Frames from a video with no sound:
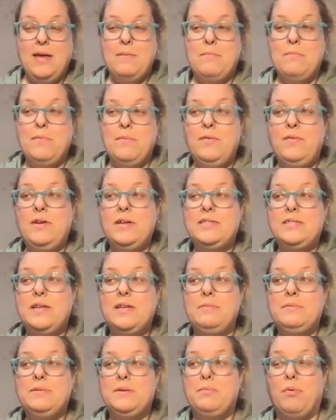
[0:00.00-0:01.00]
moved us
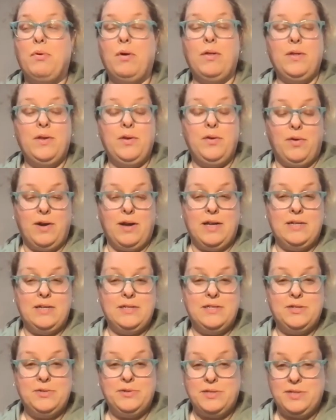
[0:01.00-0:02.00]
up to Portland, Oregon
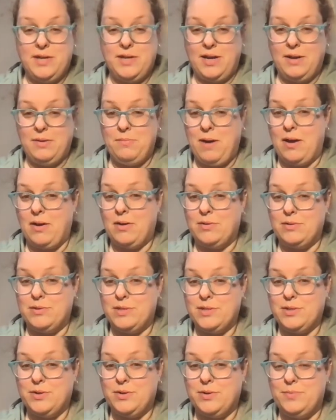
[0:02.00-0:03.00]
to attend medical
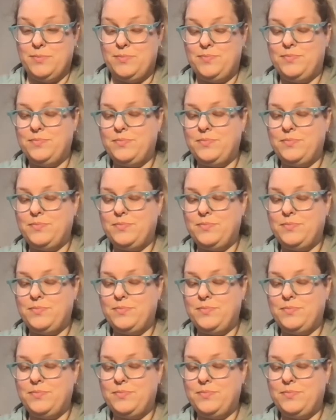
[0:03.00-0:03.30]
school.